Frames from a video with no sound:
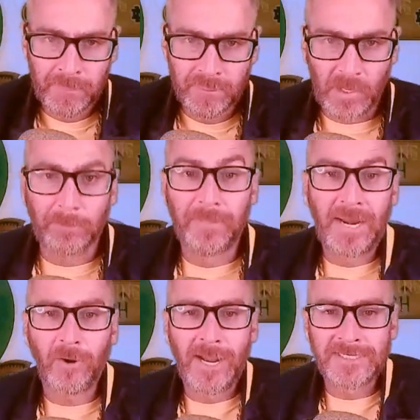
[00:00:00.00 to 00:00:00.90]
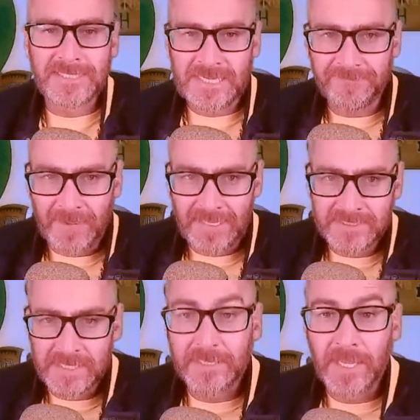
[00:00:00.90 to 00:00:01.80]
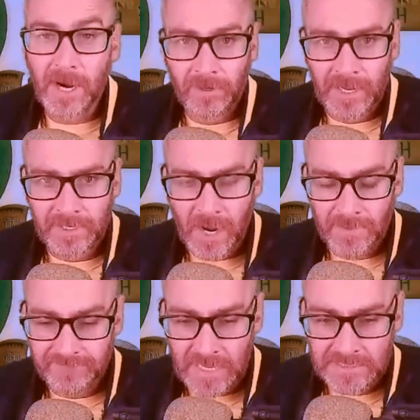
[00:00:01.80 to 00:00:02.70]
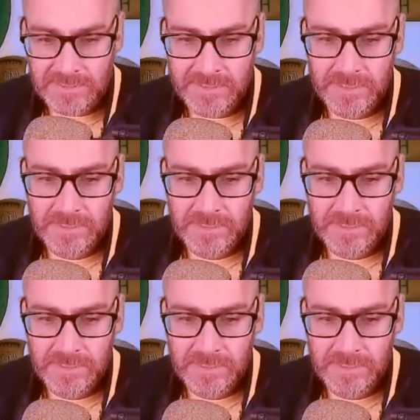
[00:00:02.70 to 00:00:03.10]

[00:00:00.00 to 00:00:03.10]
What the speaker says: they're better on defense than they are on offense.